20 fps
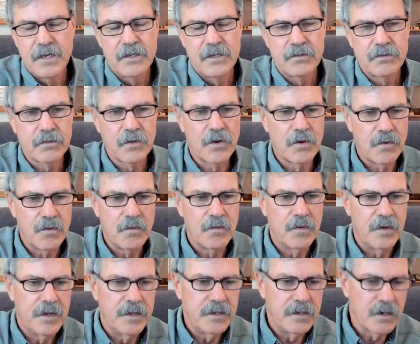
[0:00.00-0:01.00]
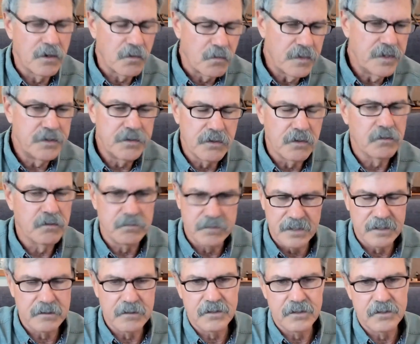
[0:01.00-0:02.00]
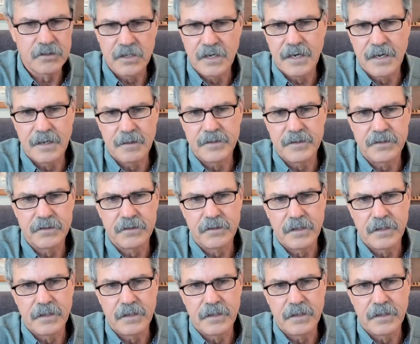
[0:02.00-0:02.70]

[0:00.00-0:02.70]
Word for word: so, you know, we do a really good job in,